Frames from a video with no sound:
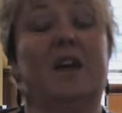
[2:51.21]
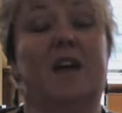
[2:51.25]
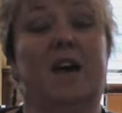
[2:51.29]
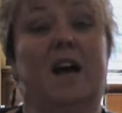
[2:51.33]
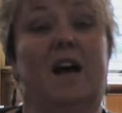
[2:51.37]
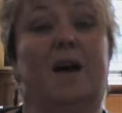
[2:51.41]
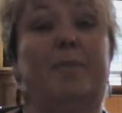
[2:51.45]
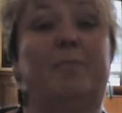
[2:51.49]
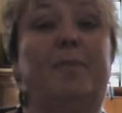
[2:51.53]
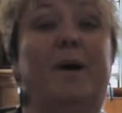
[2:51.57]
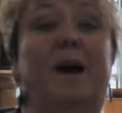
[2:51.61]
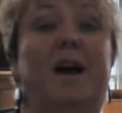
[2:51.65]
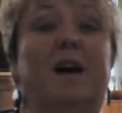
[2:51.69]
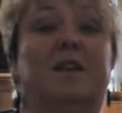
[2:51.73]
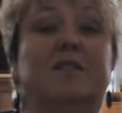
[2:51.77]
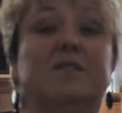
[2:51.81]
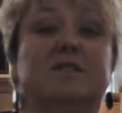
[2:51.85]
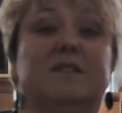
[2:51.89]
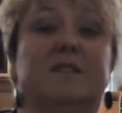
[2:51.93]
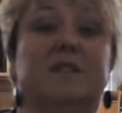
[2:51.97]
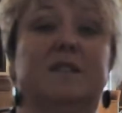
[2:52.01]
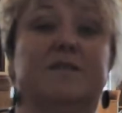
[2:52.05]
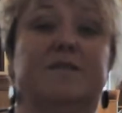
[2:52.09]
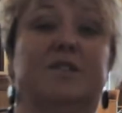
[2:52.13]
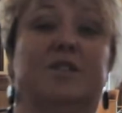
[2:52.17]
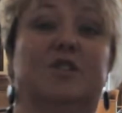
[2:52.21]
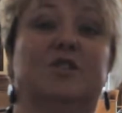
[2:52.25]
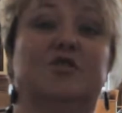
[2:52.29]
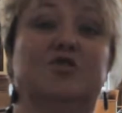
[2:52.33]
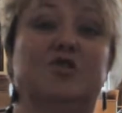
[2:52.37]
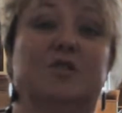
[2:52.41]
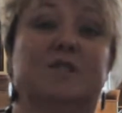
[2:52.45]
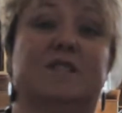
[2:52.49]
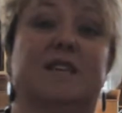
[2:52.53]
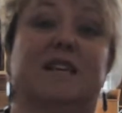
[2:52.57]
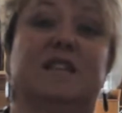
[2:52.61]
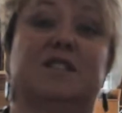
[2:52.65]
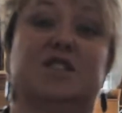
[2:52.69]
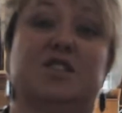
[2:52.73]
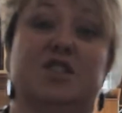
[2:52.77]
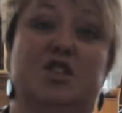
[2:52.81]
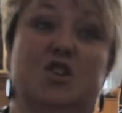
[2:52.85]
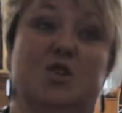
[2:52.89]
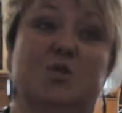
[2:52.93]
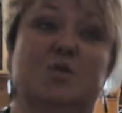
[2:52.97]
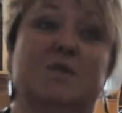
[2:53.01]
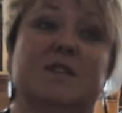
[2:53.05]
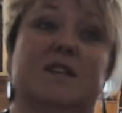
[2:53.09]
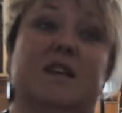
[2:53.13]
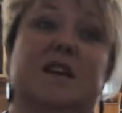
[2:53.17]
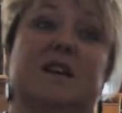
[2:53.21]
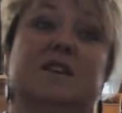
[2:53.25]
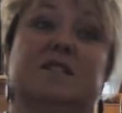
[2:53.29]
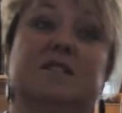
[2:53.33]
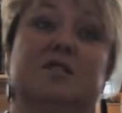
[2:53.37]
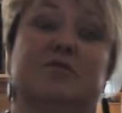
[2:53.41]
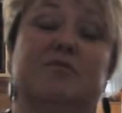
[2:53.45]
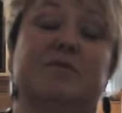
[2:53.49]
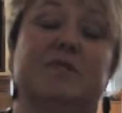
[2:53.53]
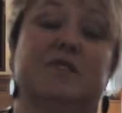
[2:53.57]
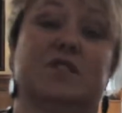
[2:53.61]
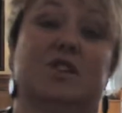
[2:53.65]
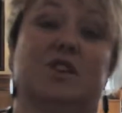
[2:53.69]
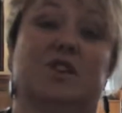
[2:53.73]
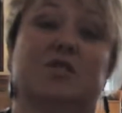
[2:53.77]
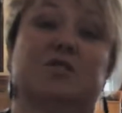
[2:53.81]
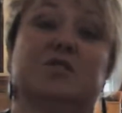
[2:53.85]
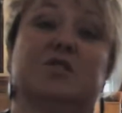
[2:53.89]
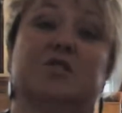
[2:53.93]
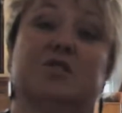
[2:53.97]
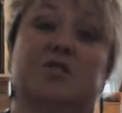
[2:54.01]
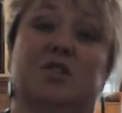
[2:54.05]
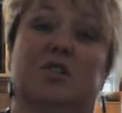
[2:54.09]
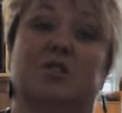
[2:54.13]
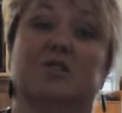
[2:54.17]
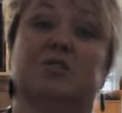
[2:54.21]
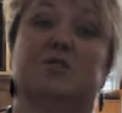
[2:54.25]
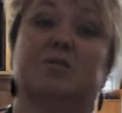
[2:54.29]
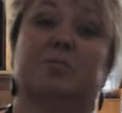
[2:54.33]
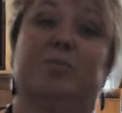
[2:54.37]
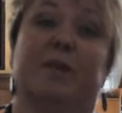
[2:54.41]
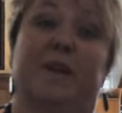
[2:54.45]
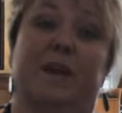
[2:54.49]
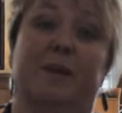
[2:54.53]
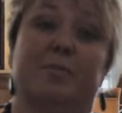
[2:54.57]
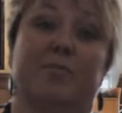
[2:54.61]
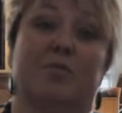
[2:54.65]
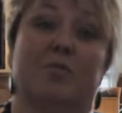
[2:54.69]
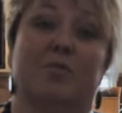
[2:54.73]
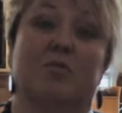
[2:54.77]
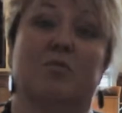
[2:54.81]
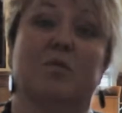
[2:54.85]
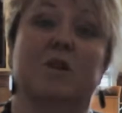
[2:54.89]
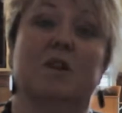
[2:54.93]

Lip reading: our partners in the voluntary sector use it as a resource to talk to people.